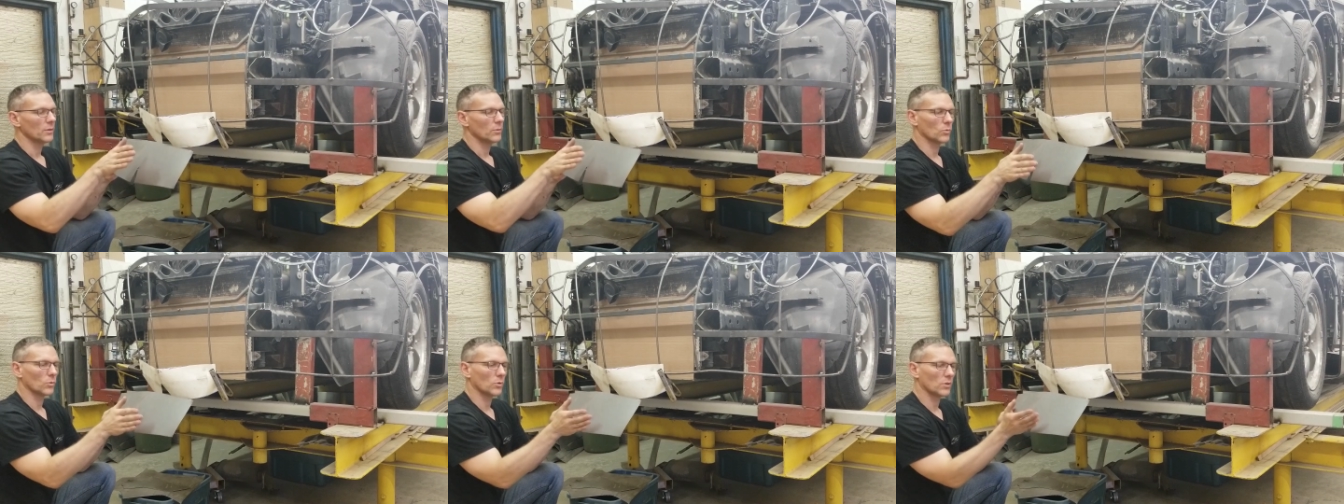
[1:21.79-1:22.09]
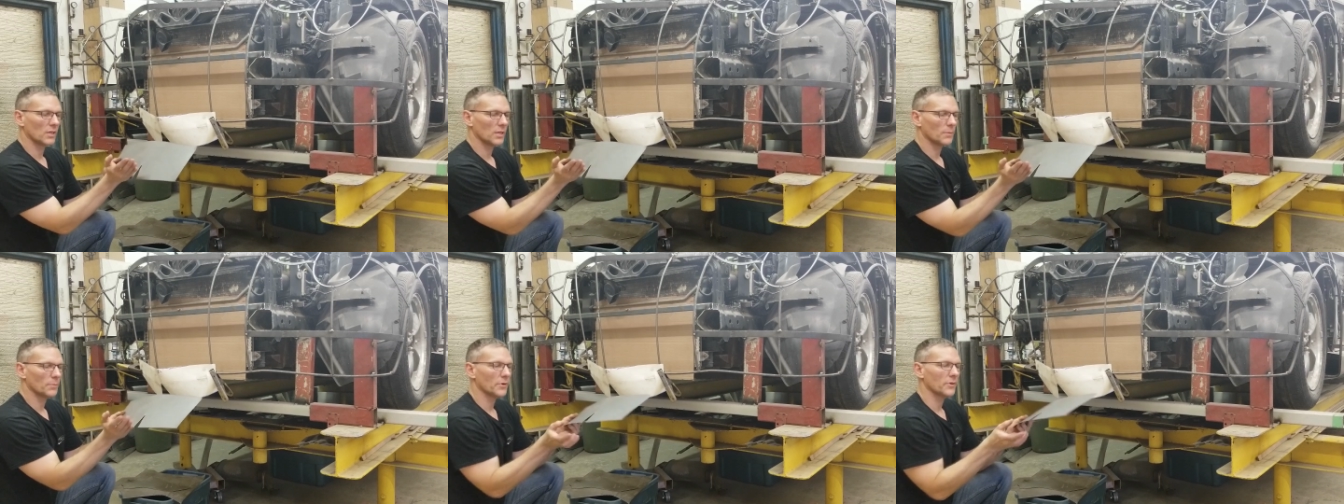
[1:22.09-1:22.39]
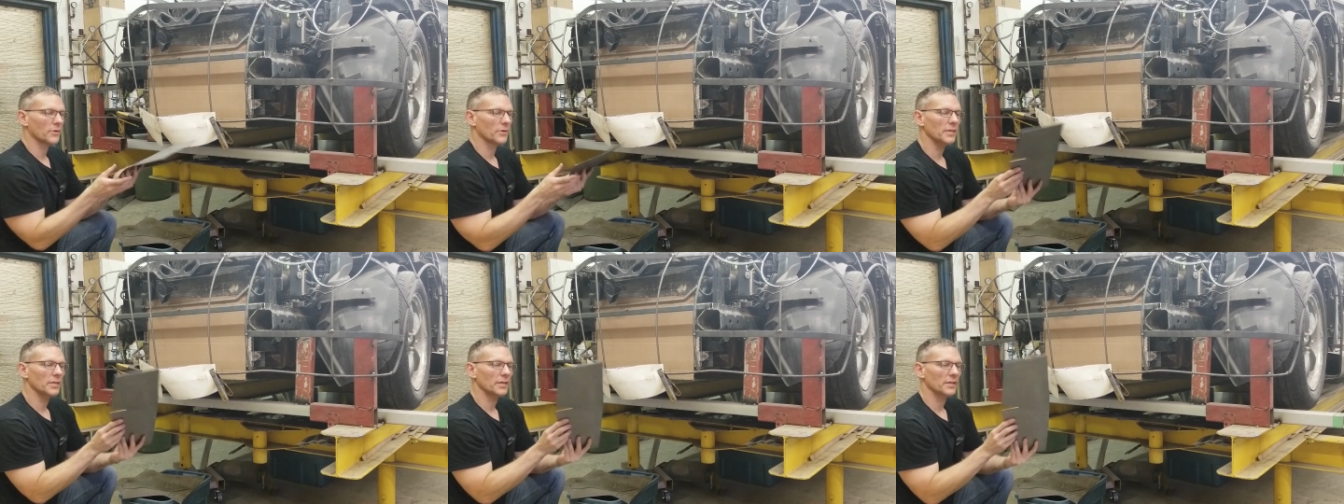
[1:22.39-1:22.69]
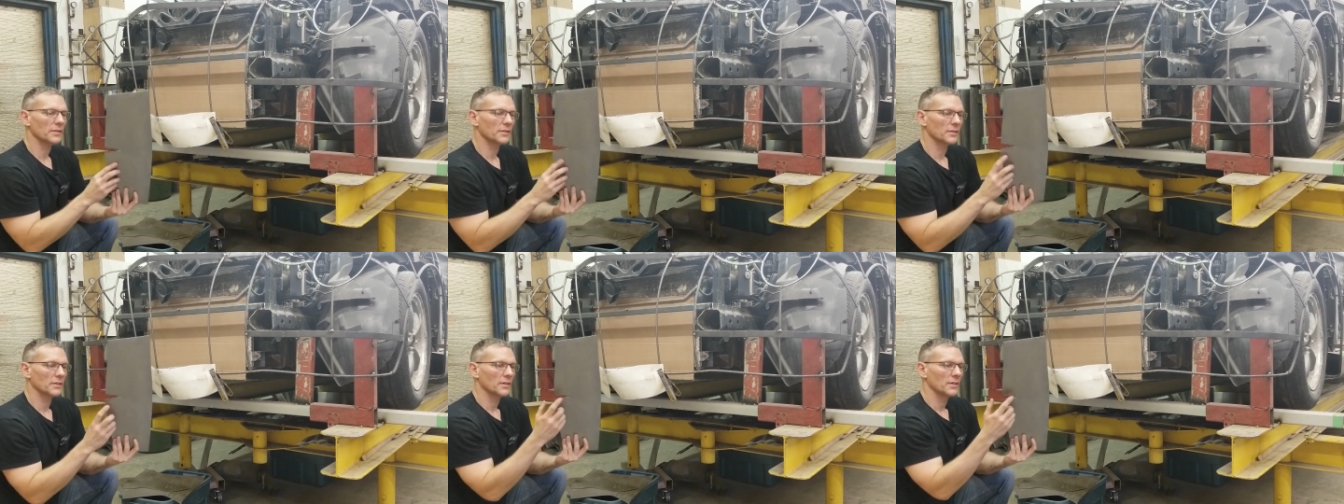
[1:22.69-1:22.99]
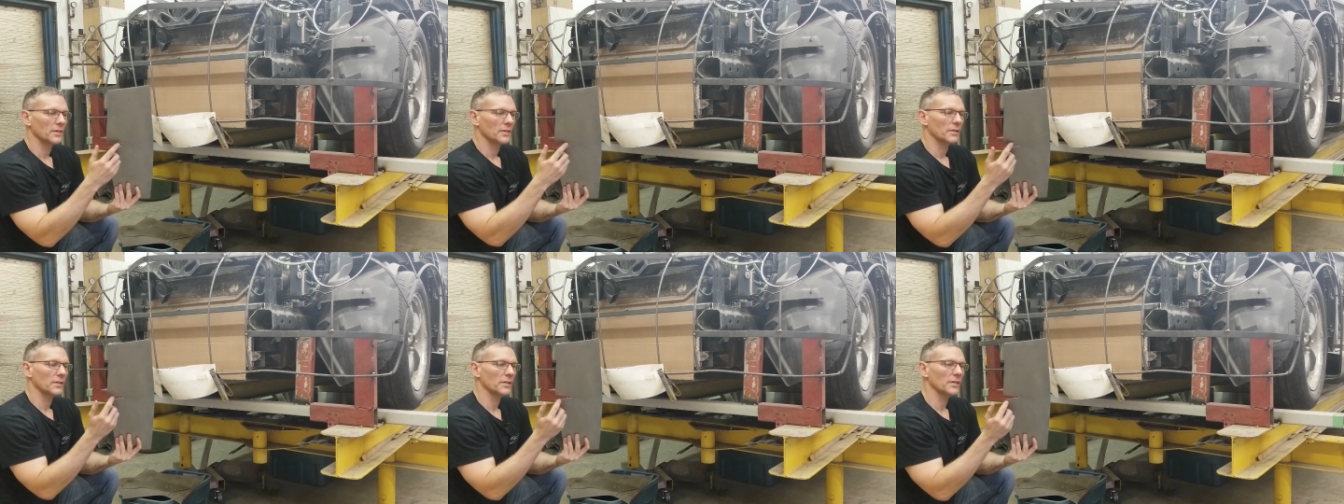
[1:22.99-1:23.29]
roll it up underneath,
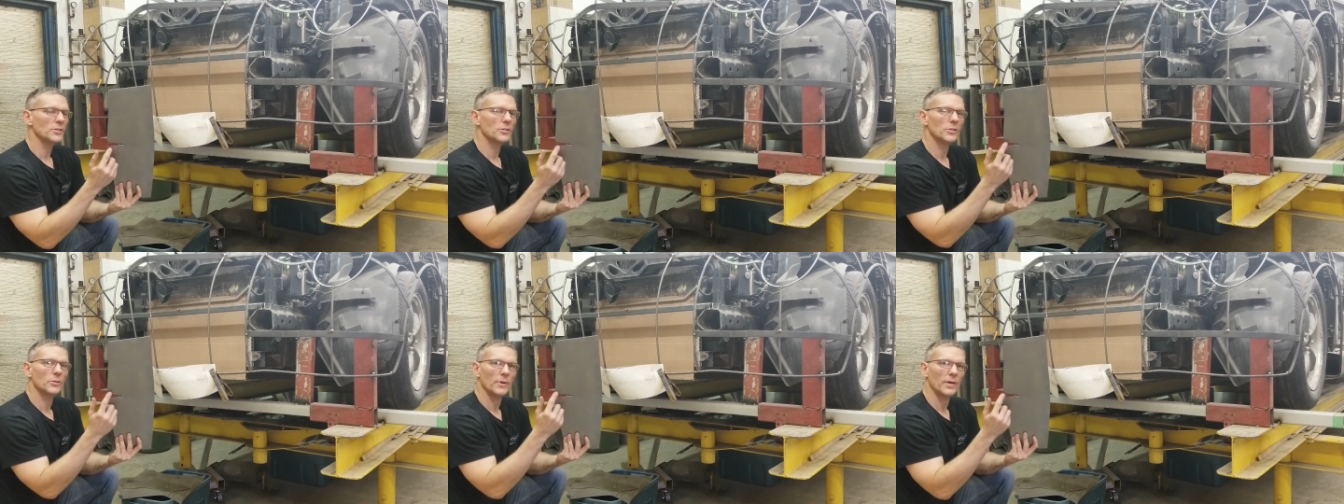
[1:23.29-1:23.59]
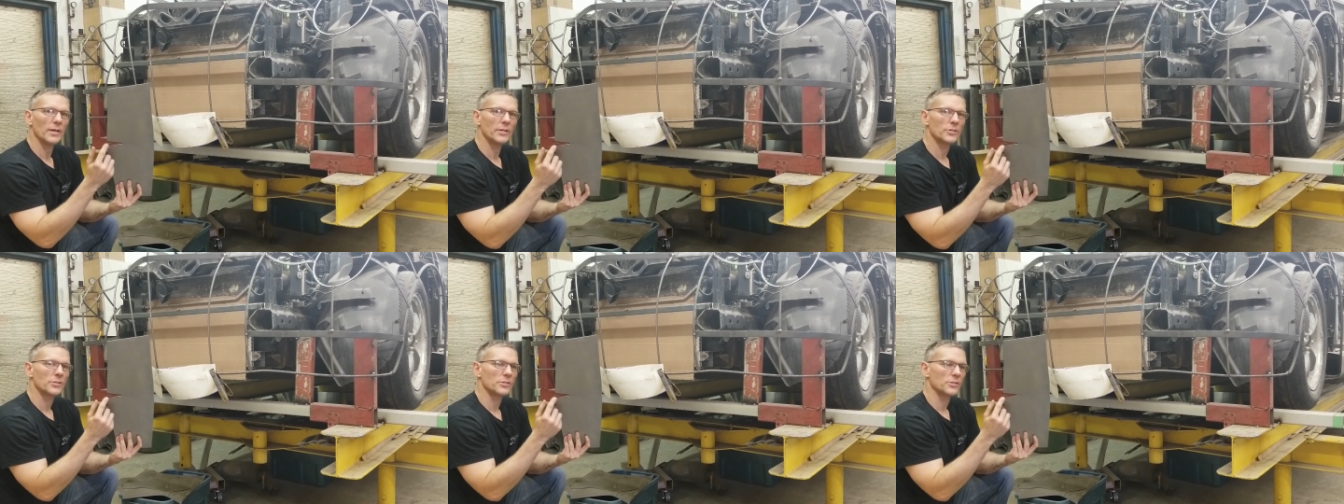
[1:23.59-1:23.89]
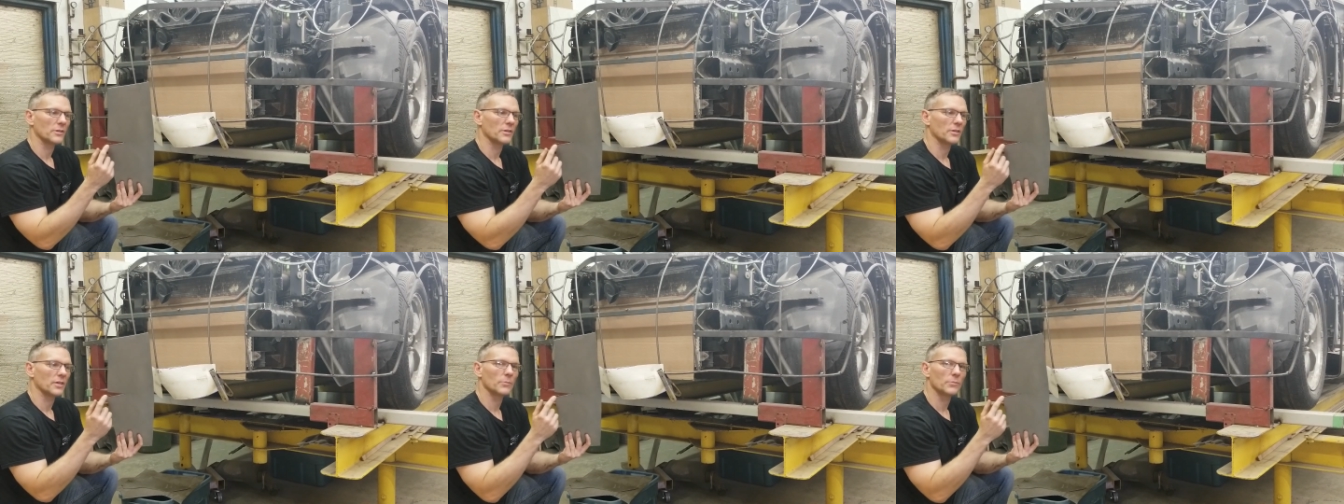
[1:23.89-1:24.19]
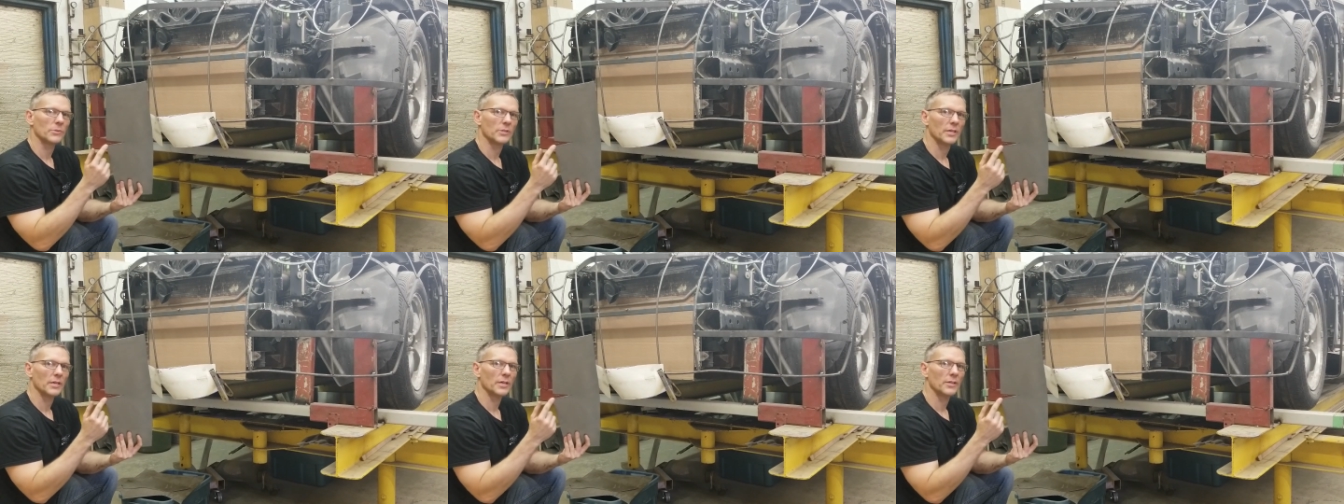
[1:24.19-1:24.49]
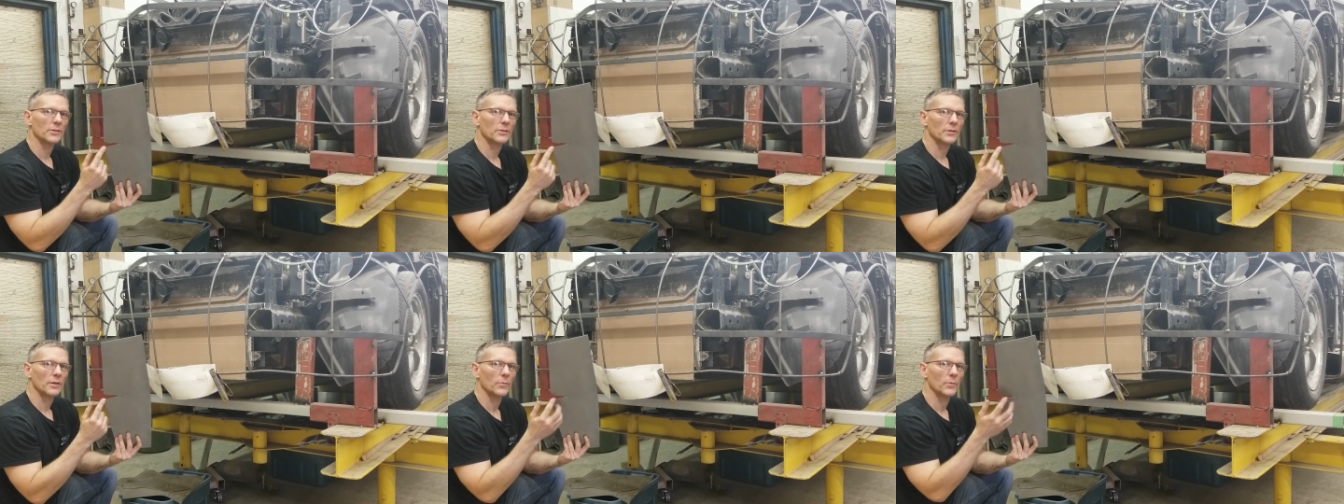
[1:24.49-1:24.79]
these two edges are going to come
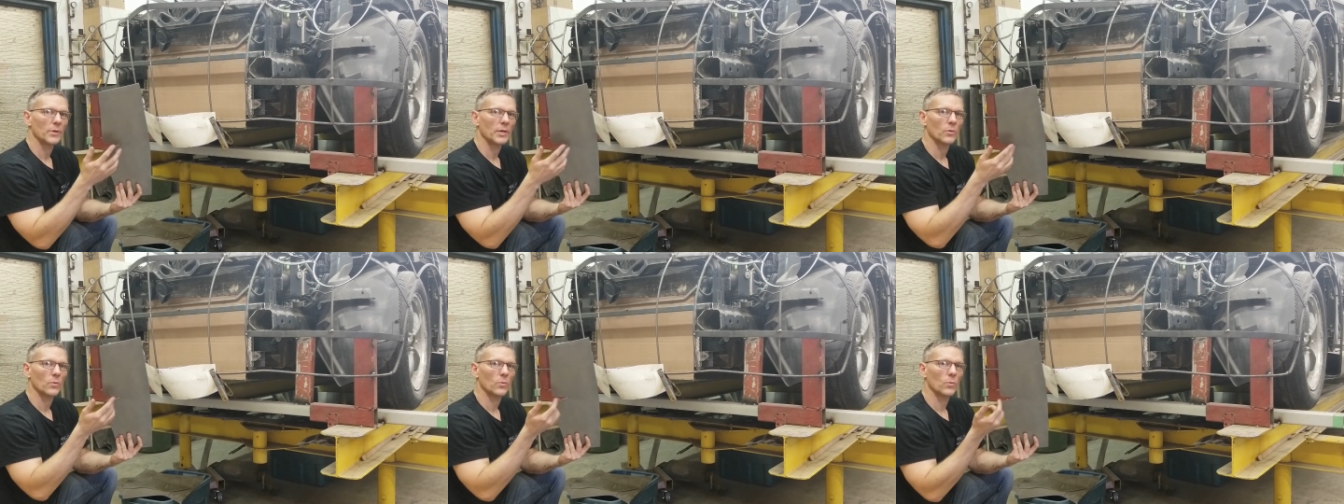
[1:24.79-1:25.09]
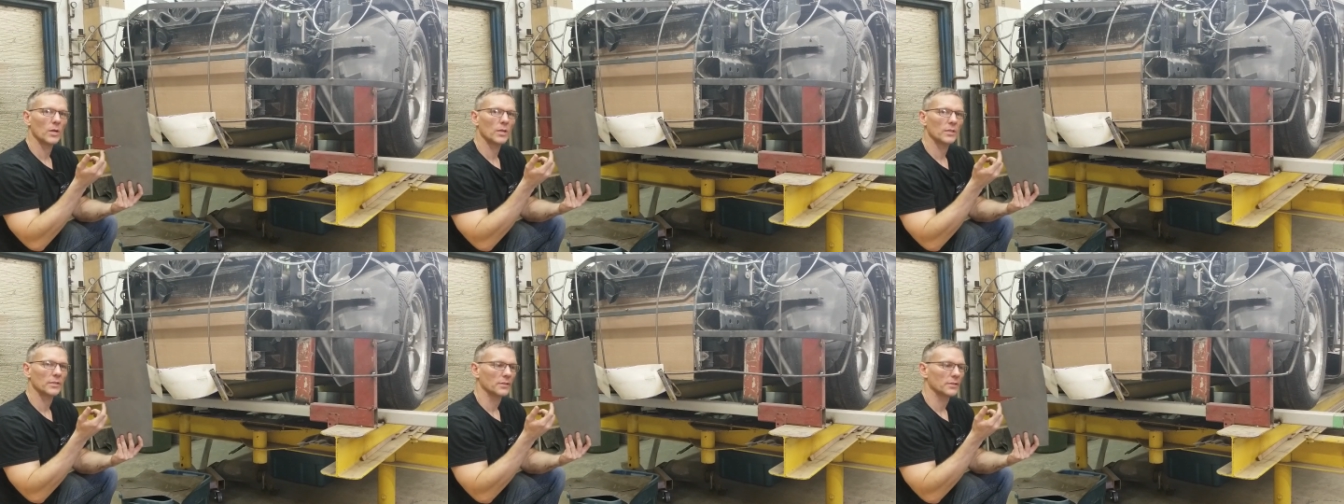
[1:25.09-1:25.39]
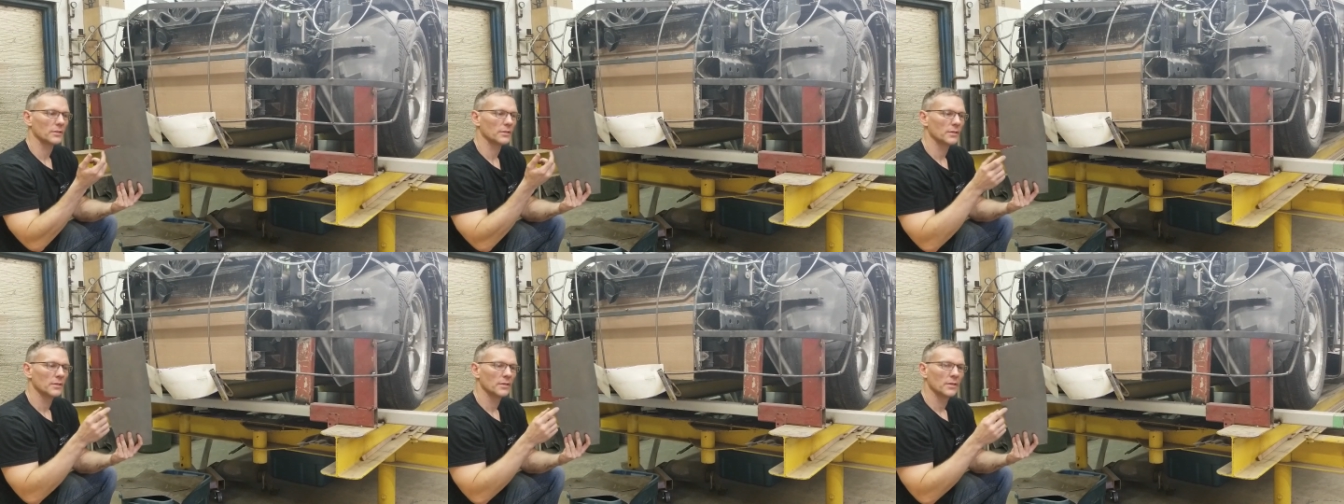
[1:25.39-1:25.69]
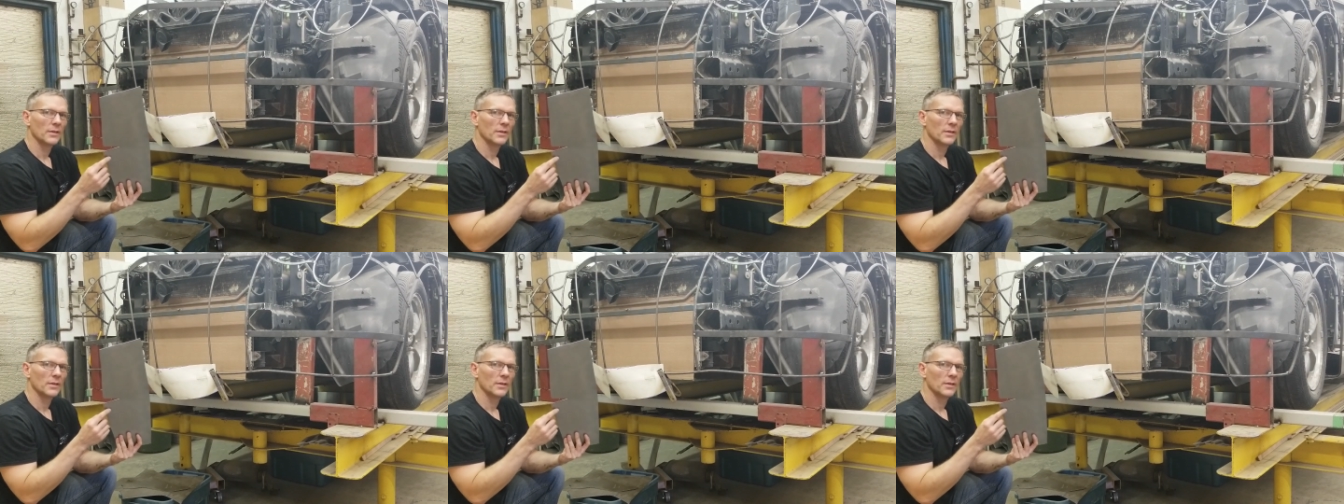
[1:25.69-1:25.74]
together and we can weld it.